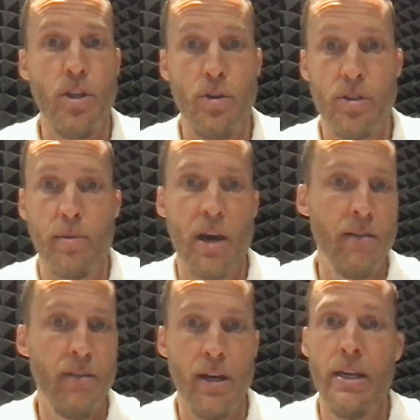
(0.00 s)
to do some
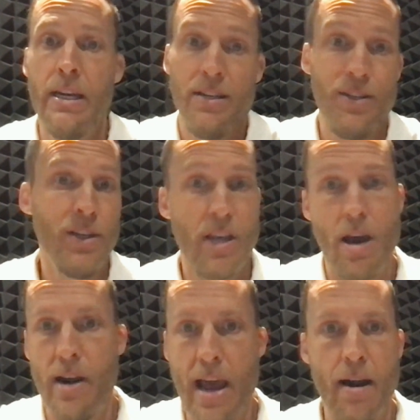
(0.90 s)
kind of a
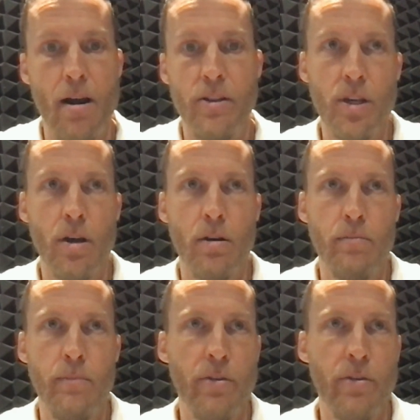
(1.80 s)
discounted add-on.
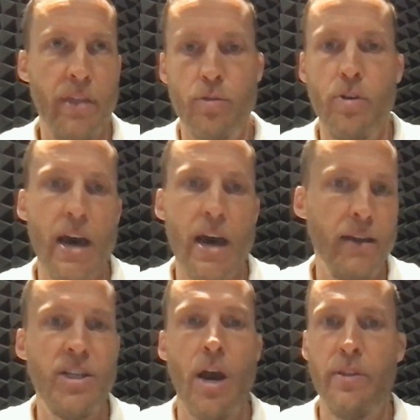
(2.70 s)
So, think through
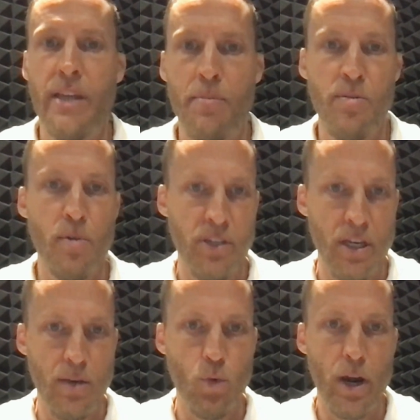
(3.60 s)
that, chat with the
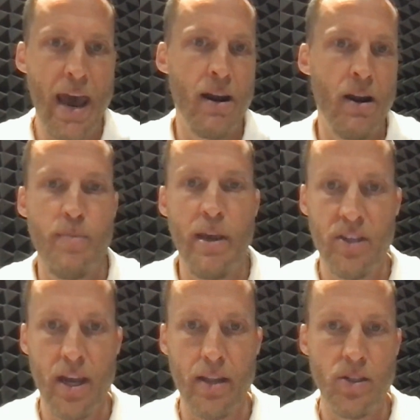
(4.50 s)
AppSumo team. What add-ons
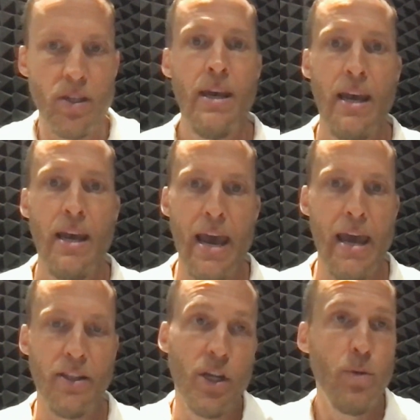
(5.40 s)
make sense?
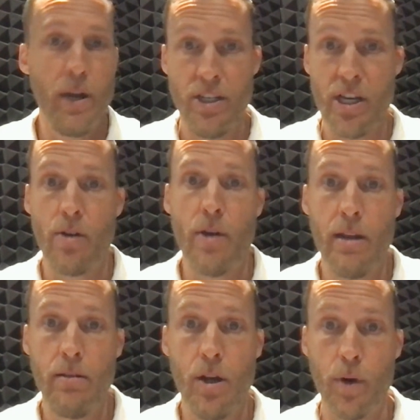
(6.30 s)
And it's a good way to
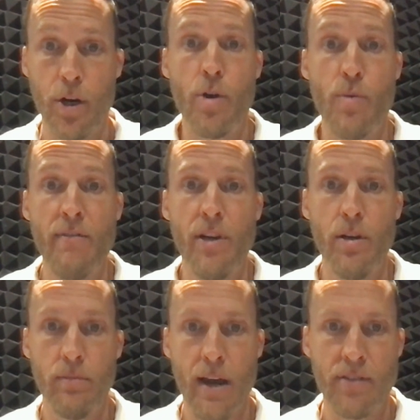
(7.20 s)
generate, recurring
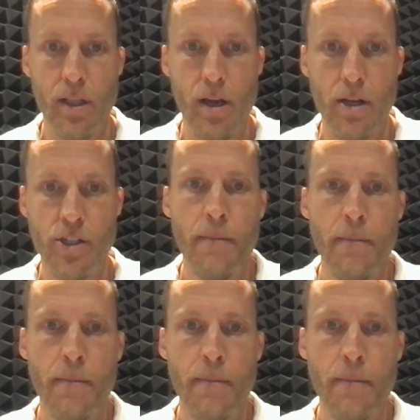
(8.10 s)
revenue after the launch.
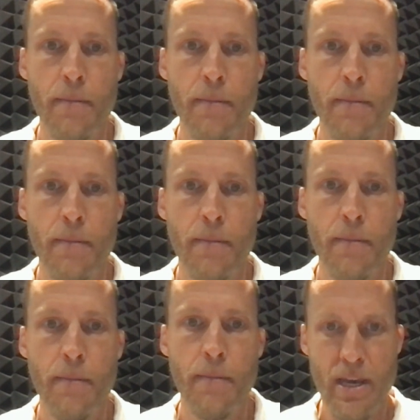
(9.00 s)
Number
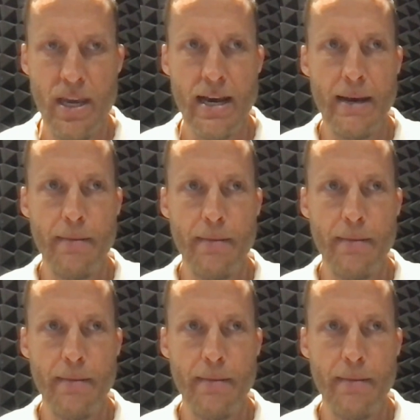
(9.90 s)
3 would be